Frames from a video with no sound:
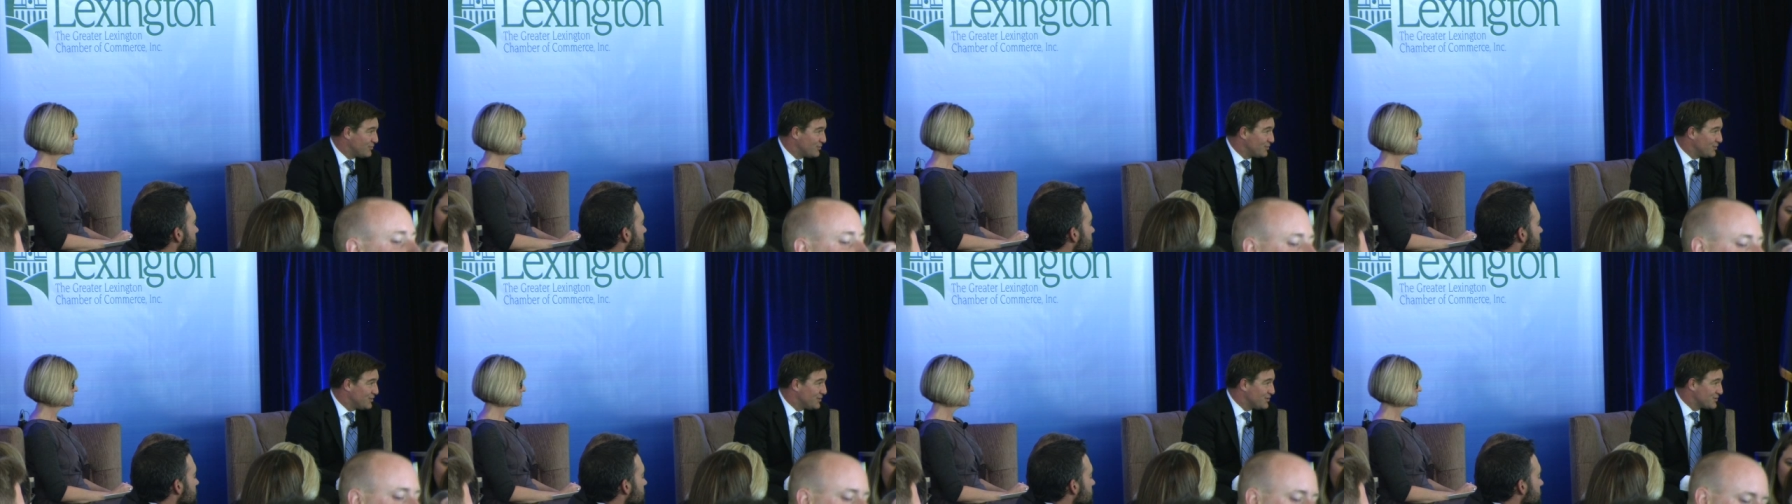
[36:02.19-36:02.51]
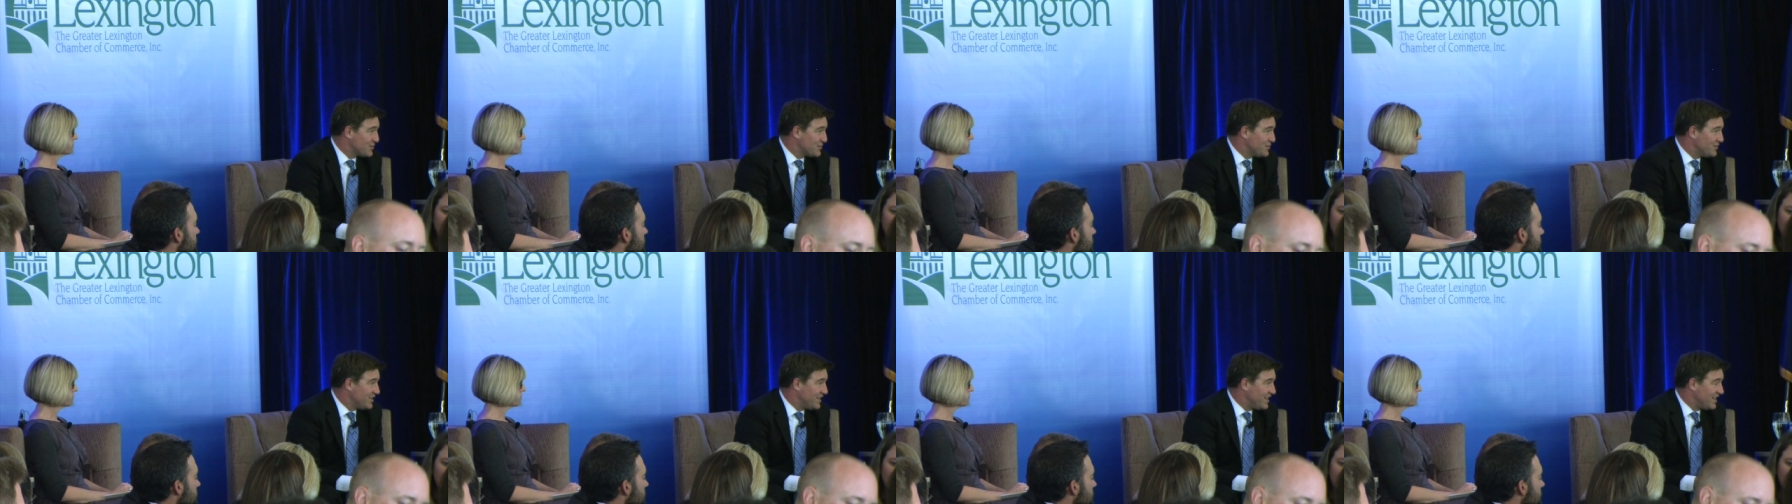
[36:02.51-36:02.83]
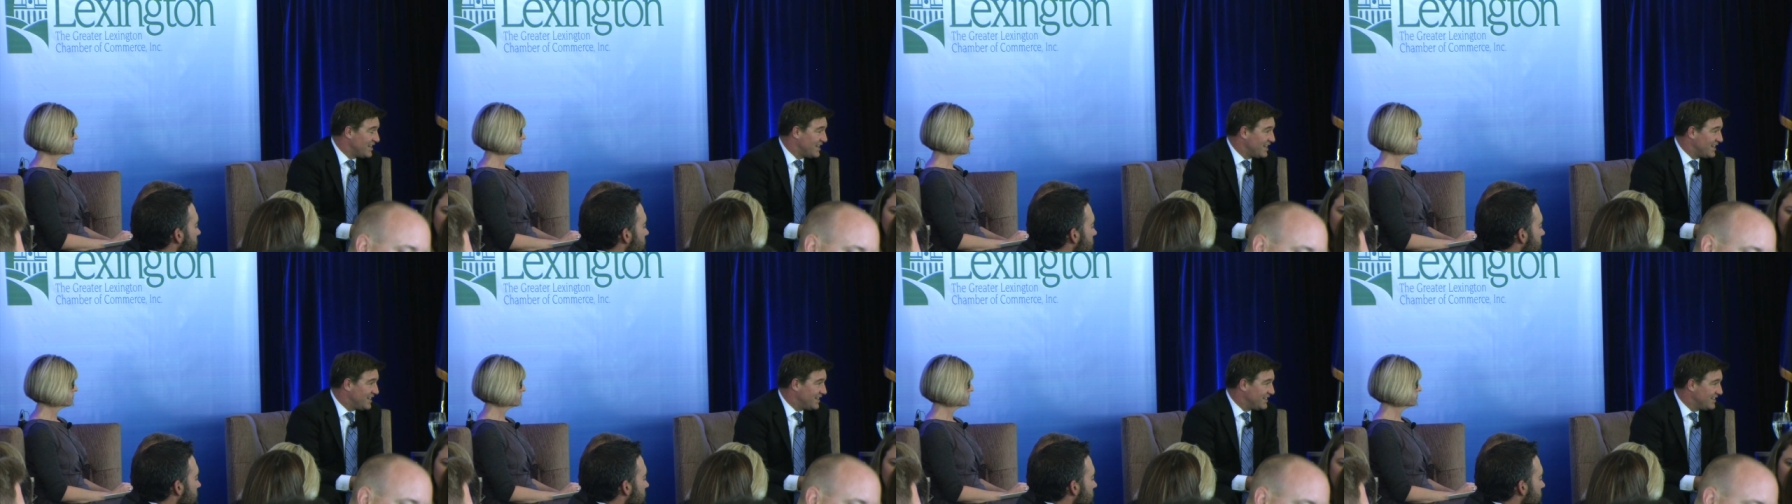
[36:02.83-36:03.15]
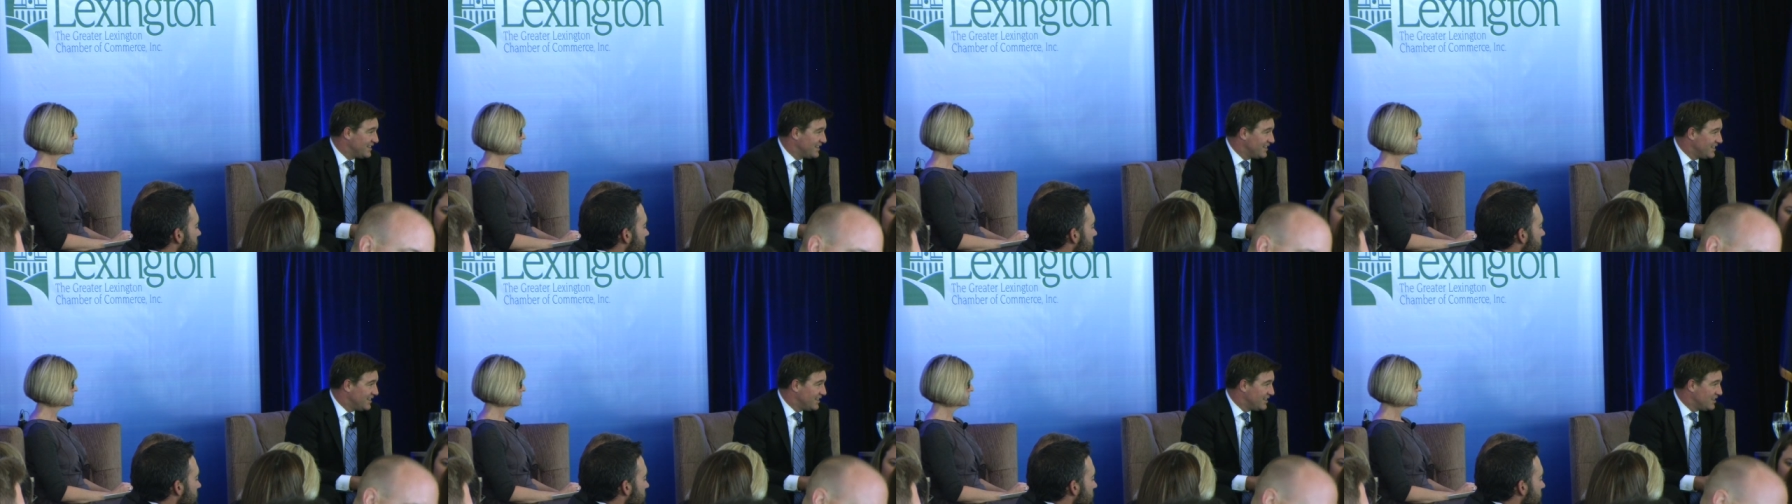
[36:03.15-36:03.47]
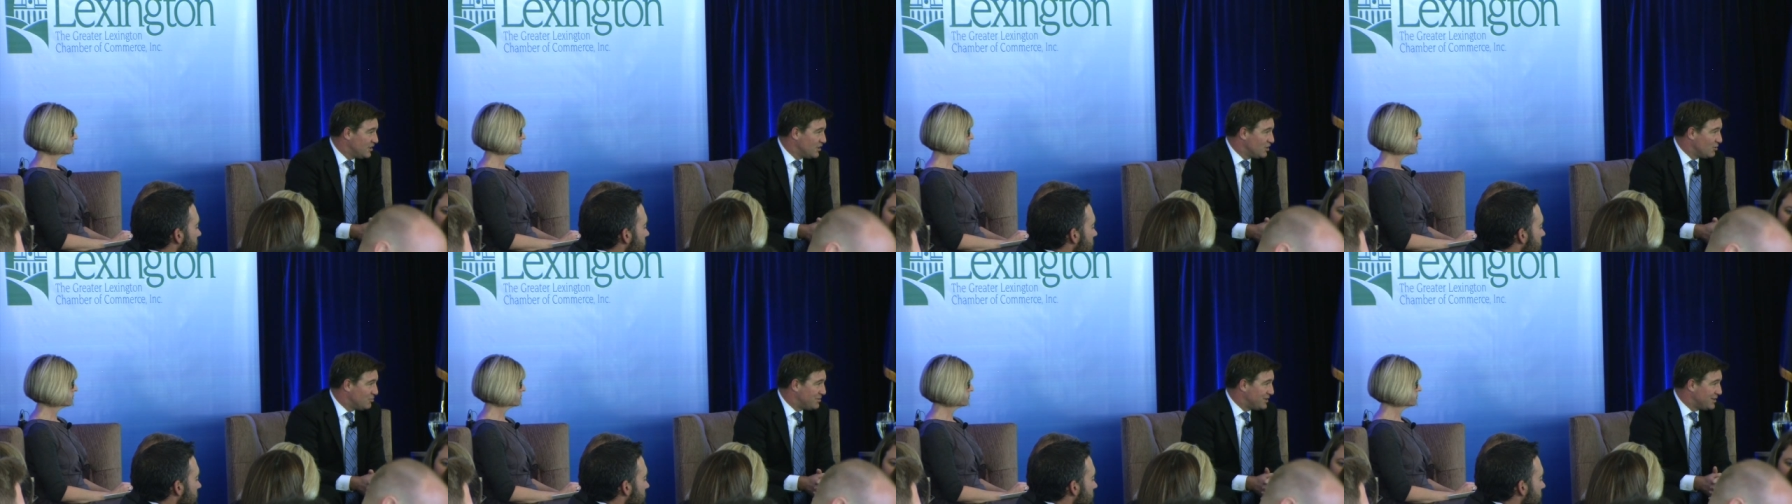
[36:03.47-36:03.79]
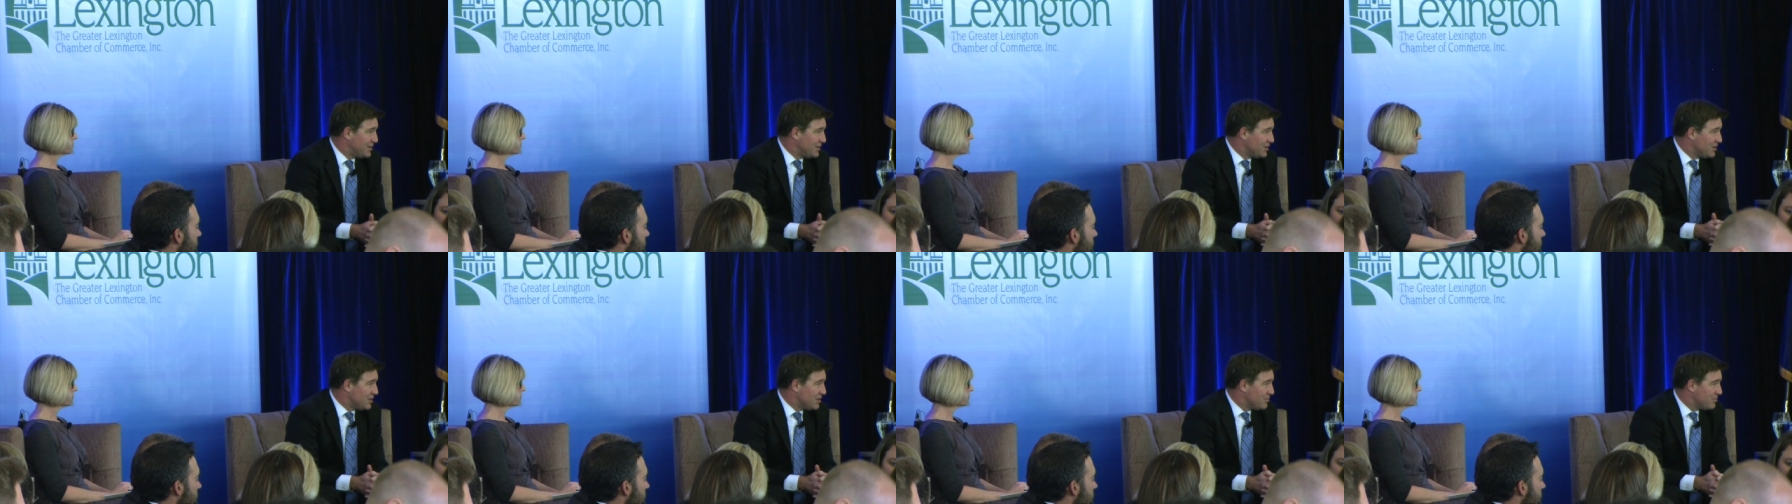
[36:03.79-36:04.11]
through law school at night,
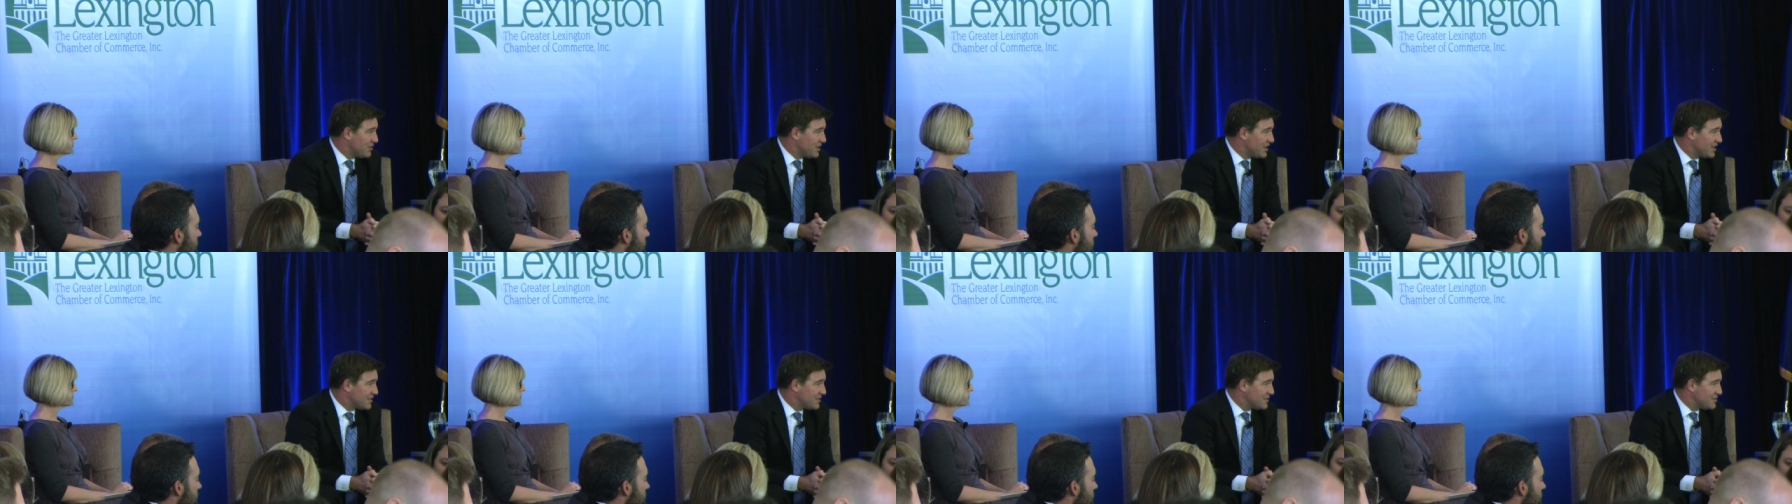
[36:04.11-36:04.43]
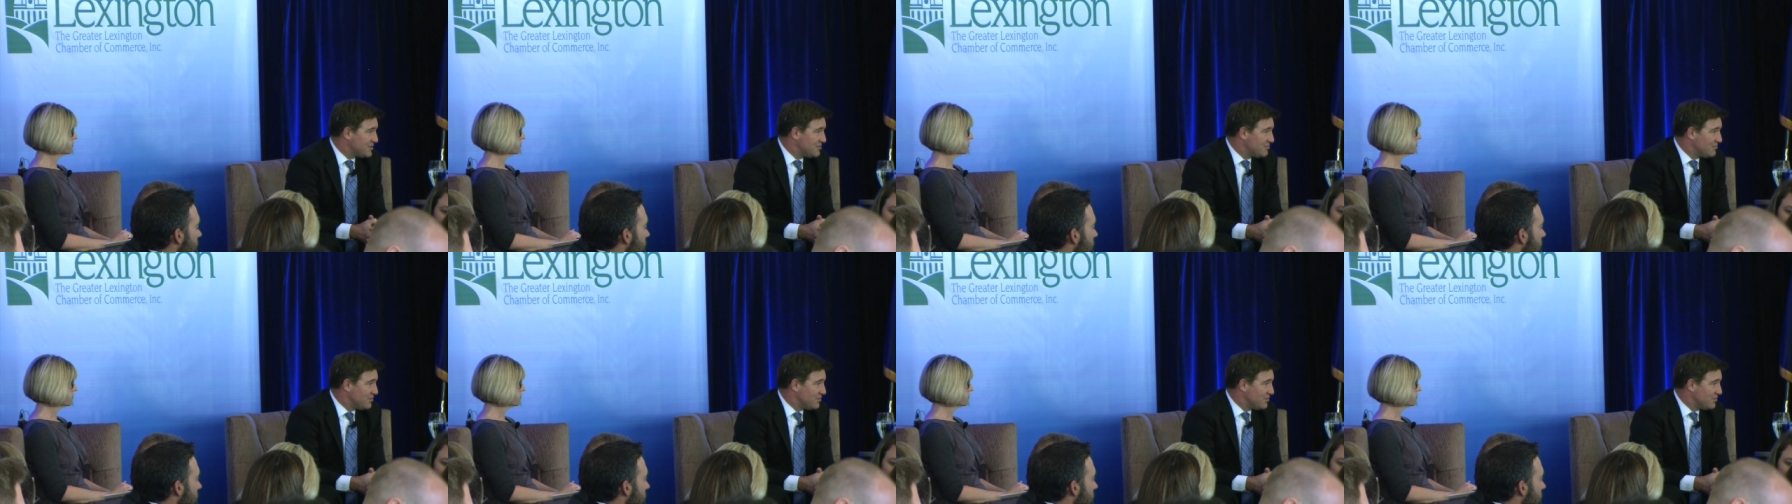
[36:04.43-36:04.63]
opened a law practice